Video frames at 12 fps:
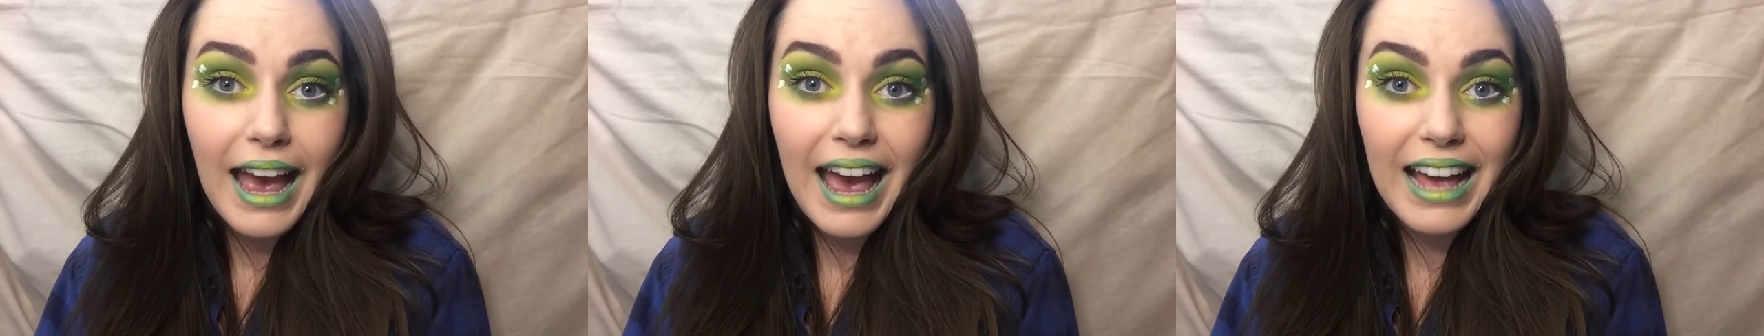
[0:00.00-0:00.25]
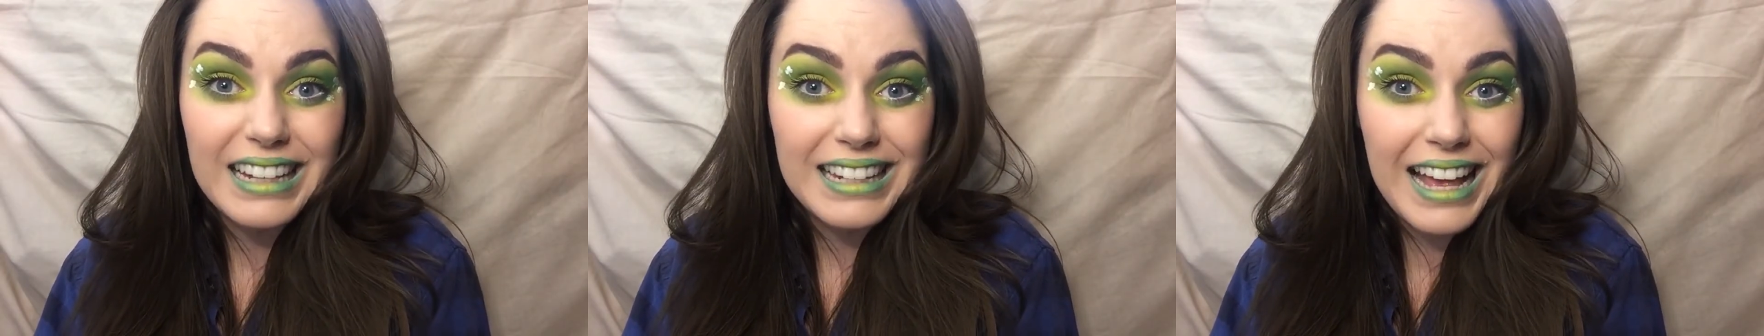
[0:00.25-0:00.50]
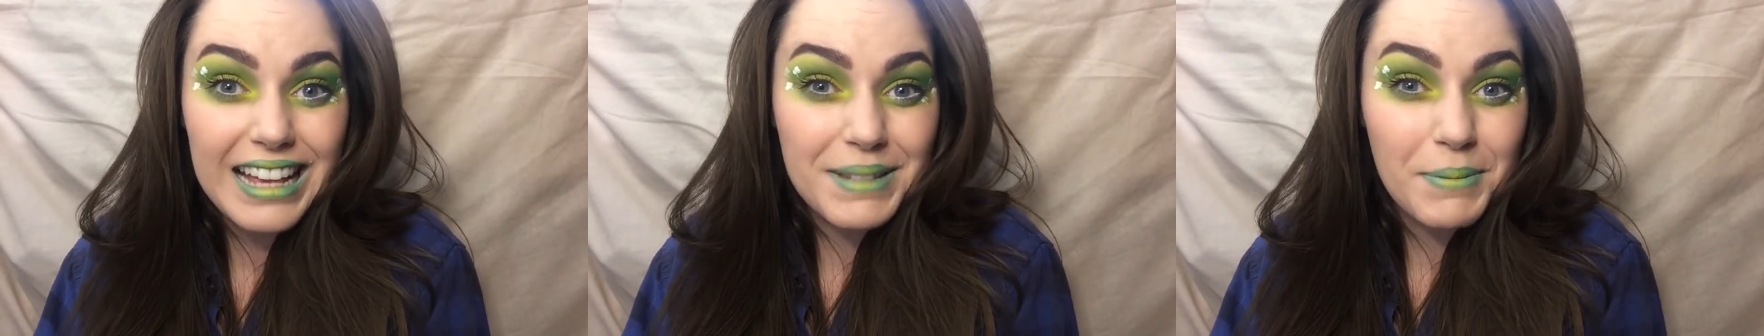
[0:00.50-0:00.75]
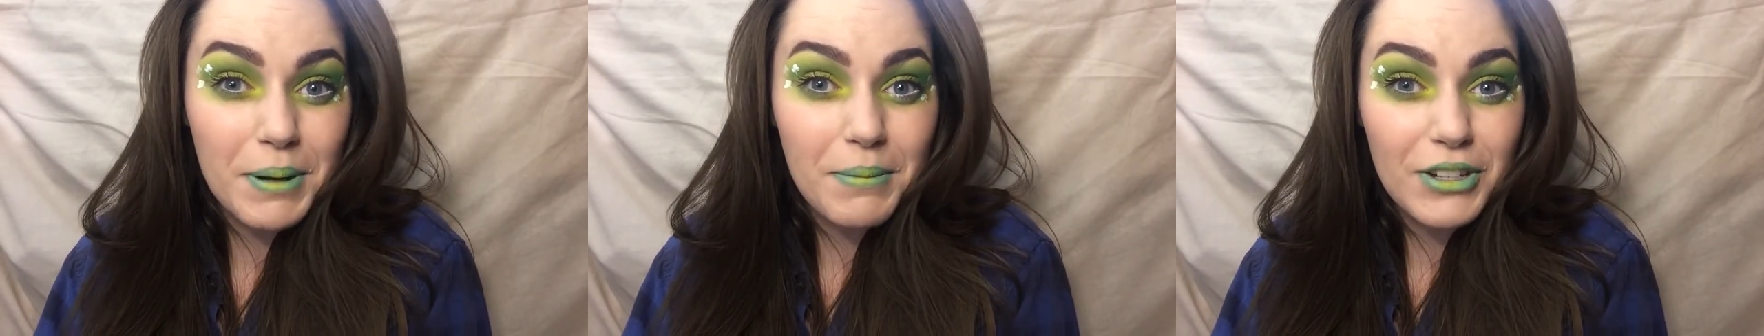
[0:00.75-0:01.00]
And that's
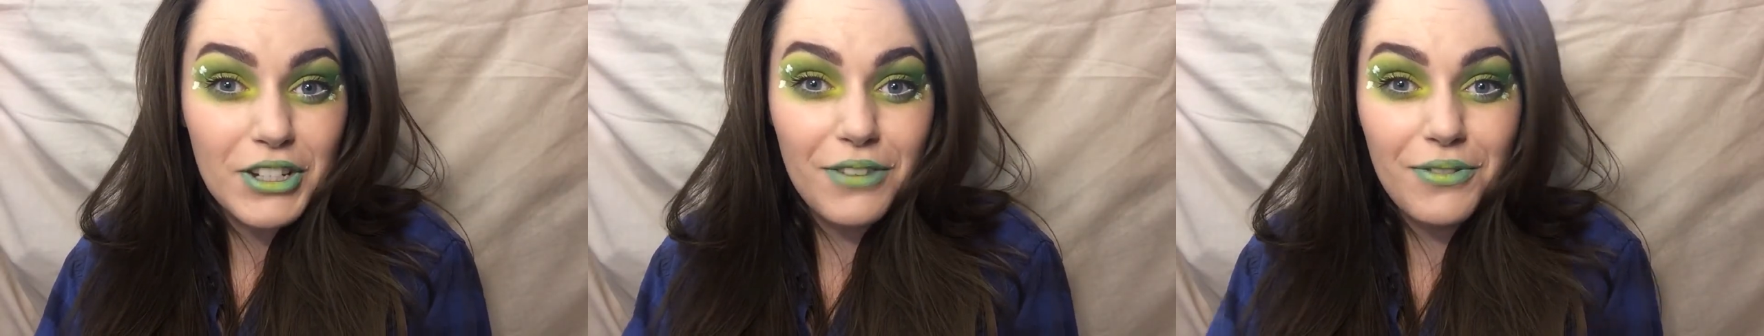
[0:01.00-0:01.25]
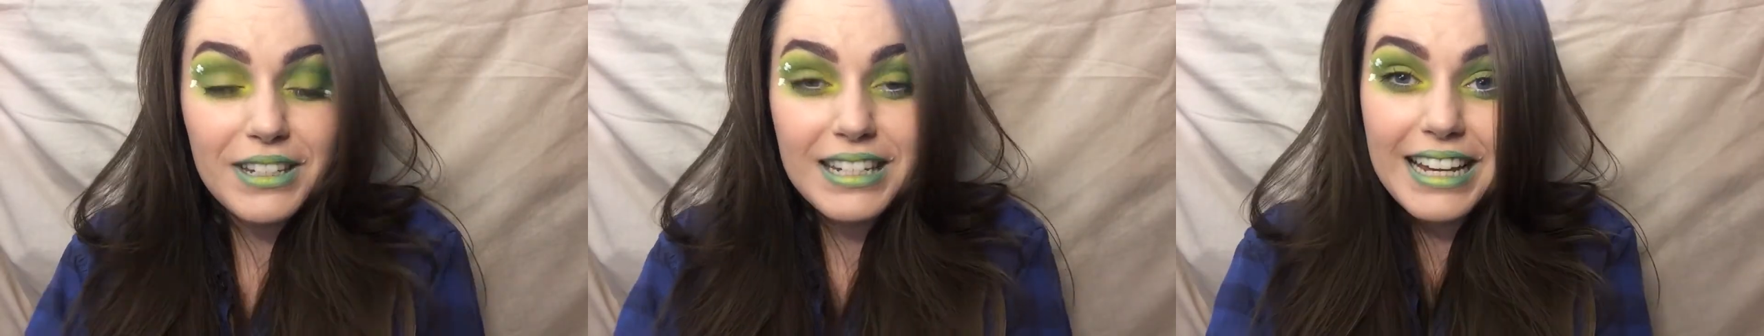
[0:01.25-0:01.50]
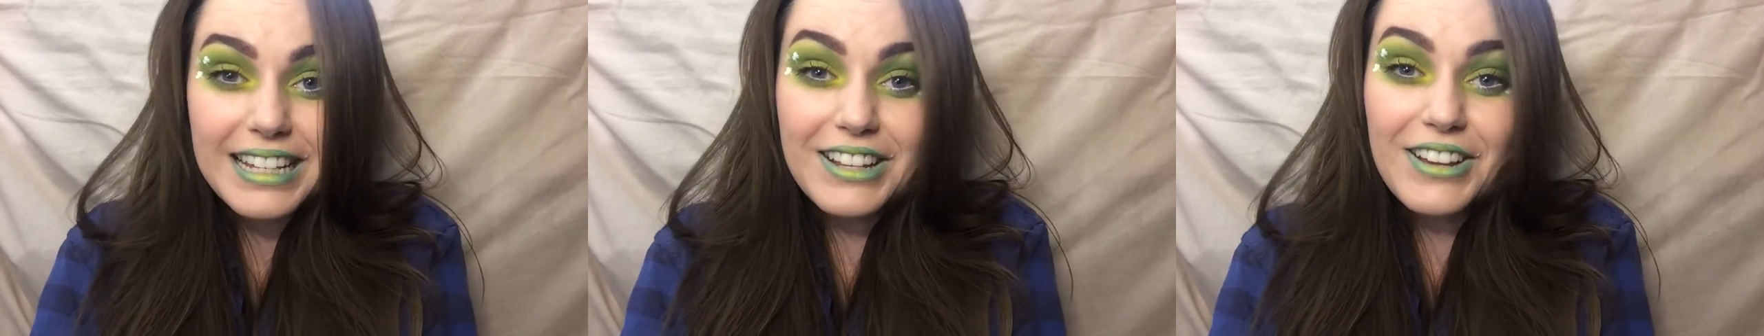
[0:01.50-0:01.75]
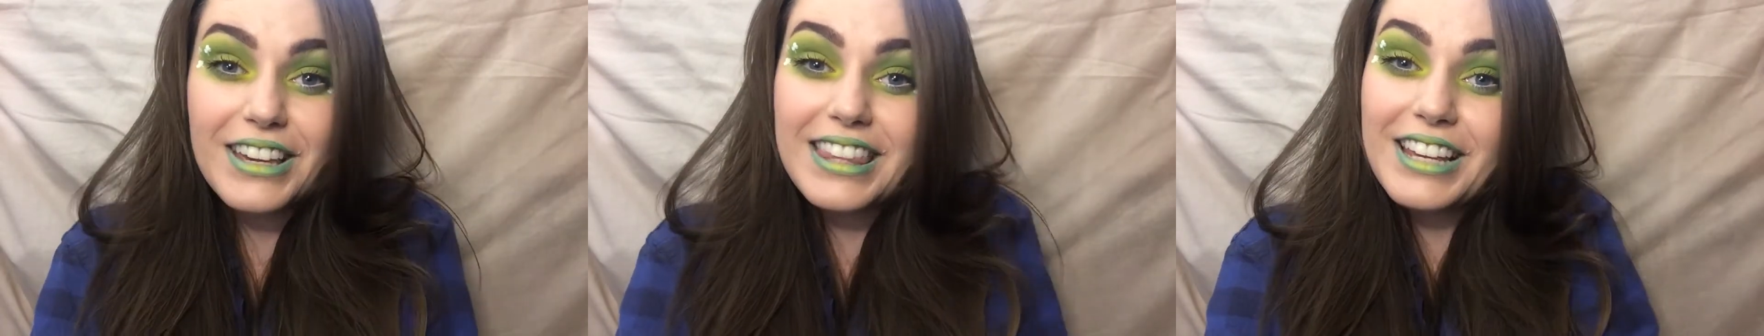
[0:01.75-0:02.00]
pretty much it for today's look.